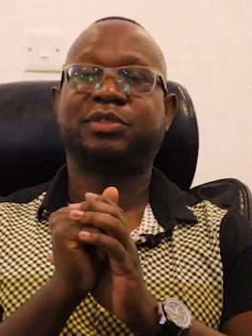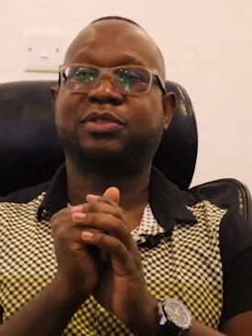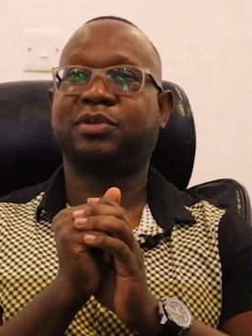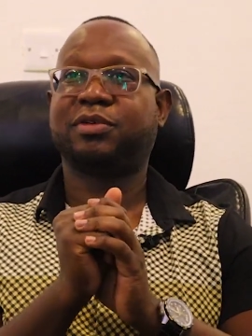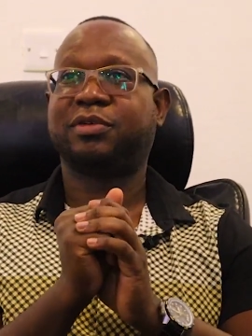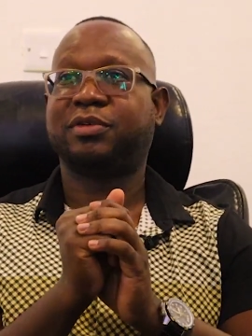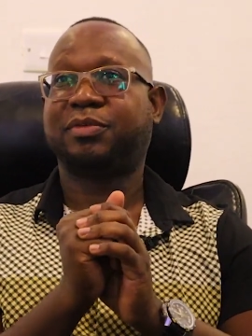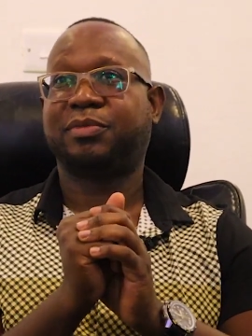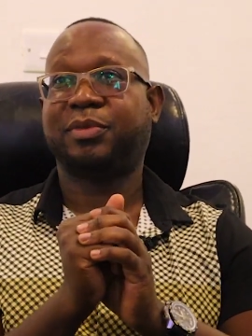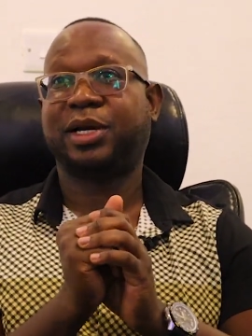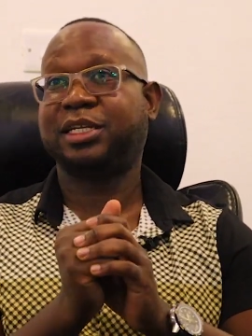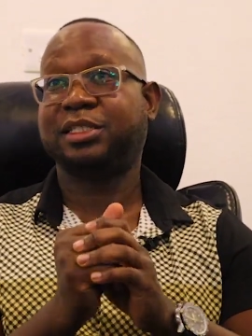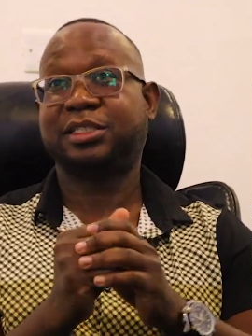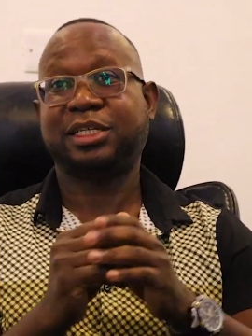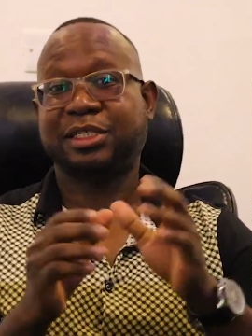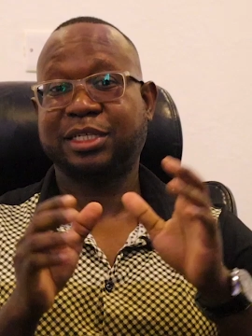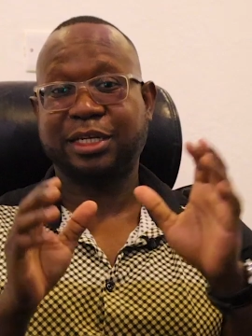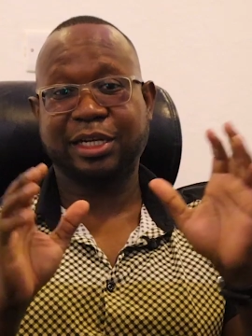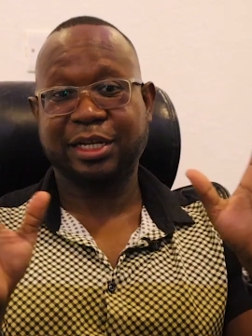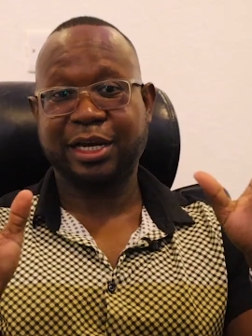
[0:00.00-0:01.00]
So mine is
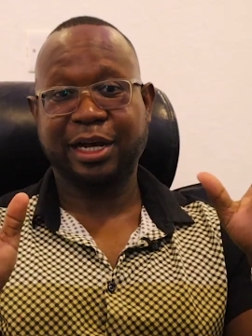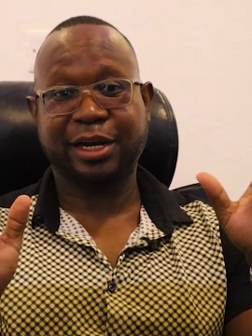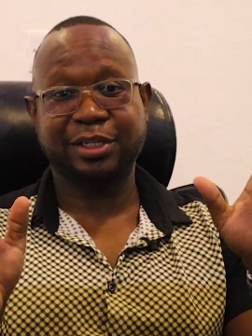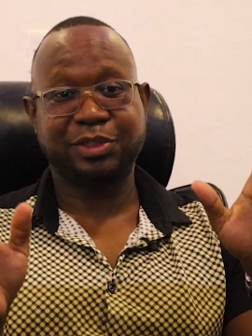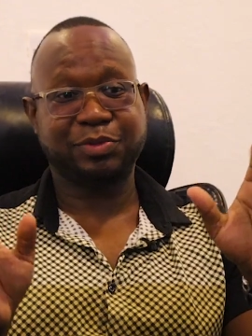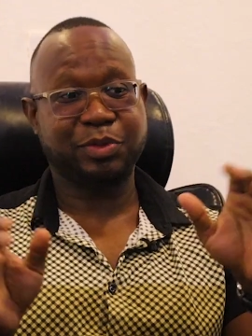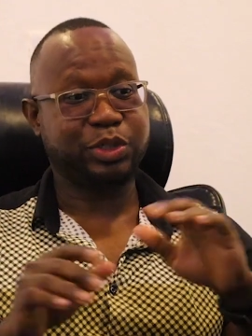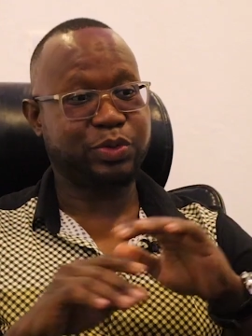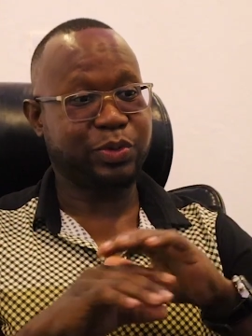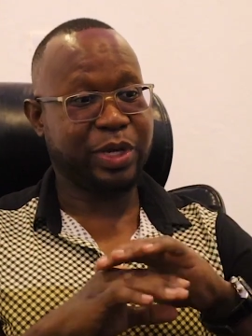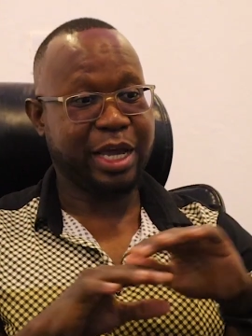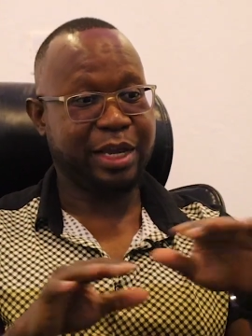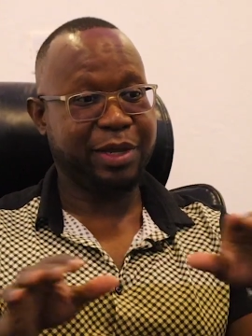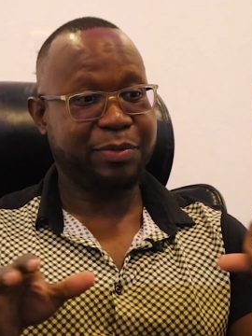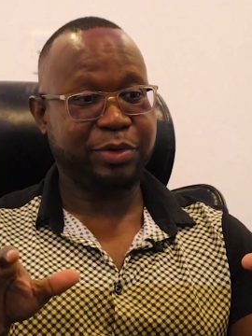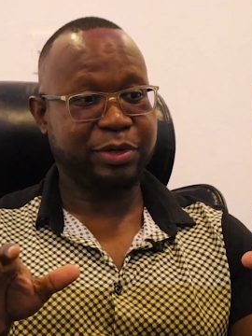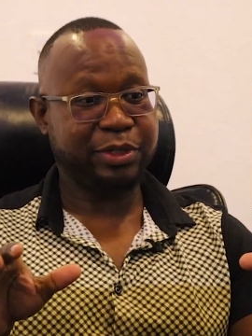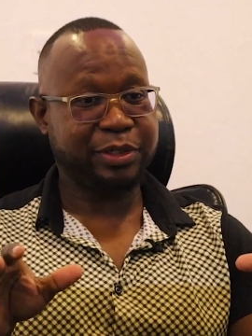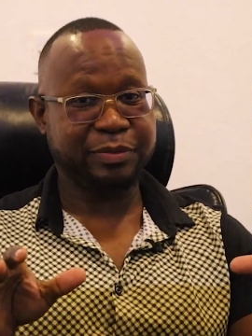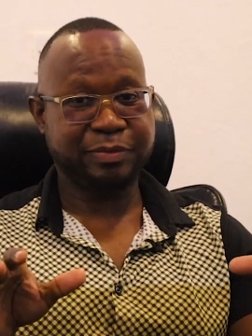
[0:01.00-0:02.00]
just an encouragement to
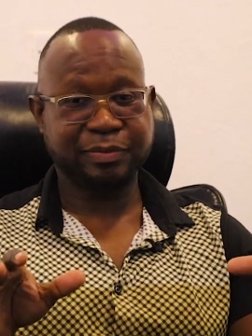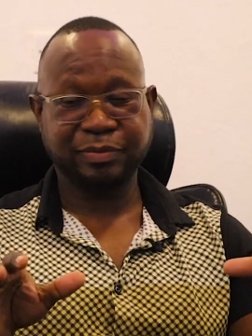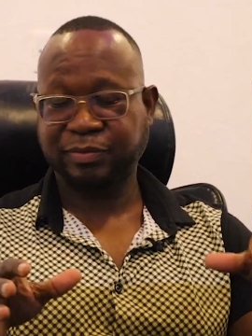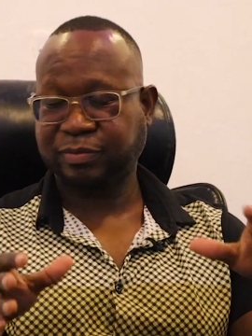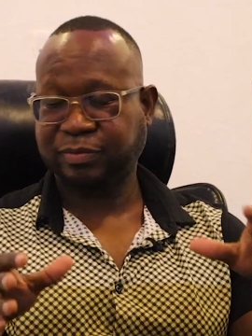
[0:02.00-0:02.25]
anybody,